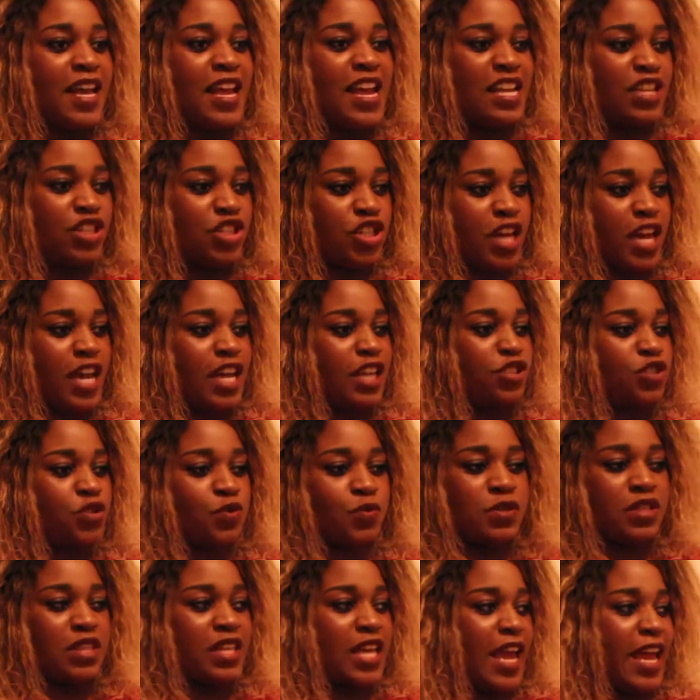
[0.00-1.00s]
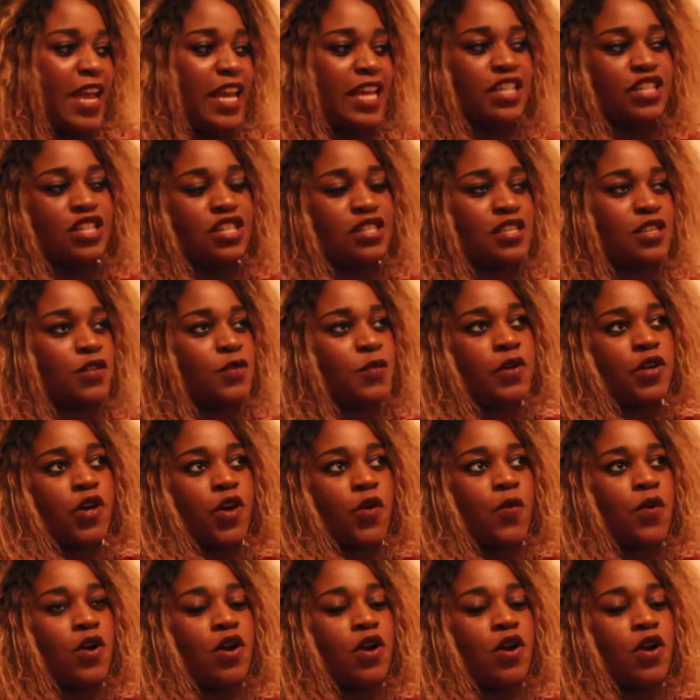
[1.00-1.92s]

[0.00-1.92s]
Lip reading: it changed with the ages as we go